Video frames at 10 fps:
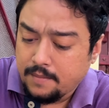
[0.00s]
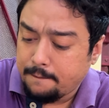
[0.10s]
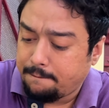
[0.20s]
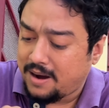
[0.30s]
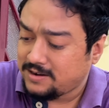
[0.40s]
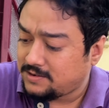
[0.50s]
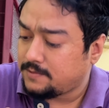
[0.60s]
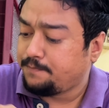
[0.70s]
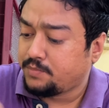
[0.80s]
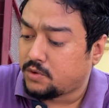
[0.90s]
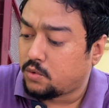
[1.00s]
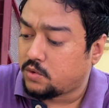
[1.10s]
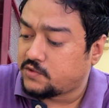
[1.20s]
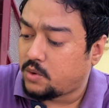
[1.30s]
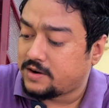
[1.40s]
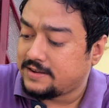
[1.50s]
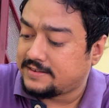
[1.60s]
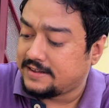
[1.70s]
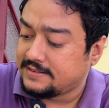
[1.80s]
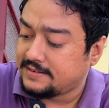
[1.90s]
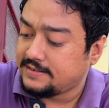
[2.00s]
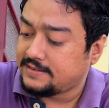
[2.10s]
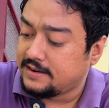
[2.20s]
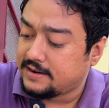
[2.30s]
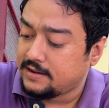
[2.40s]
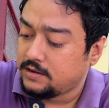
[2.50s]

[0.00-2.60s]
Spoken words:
but the rose water essence is a little